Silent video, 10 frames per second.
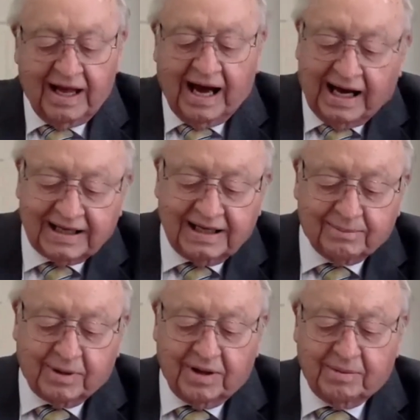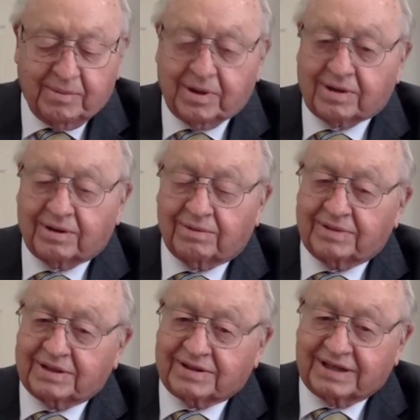I'll get Brother Booker
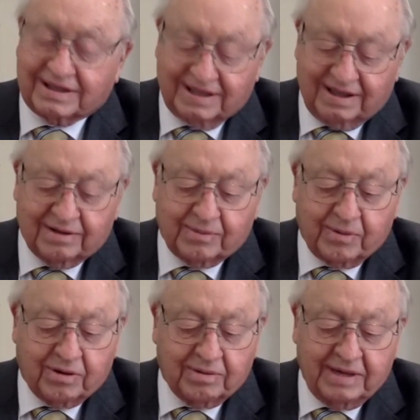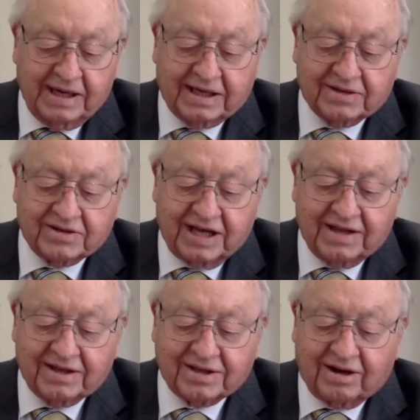on this 600 program. He could say
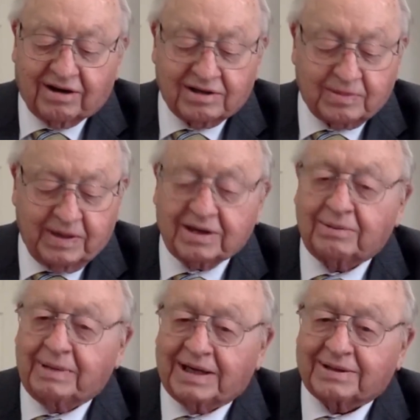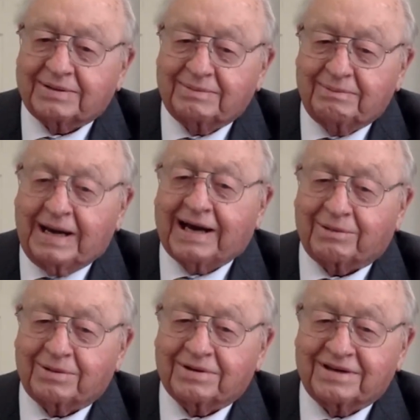the Star Spangled Banner
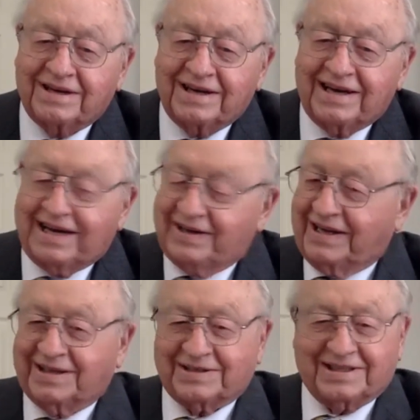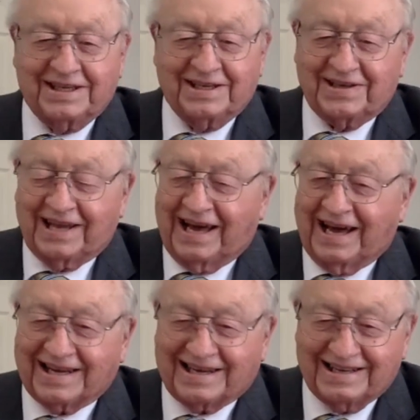backwards and they still
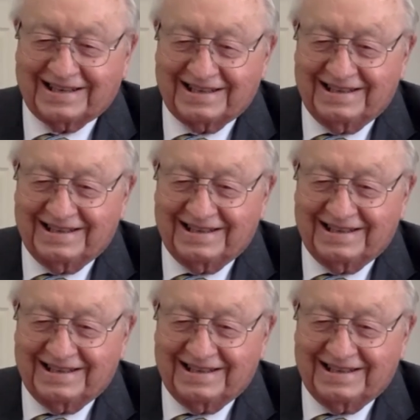like it.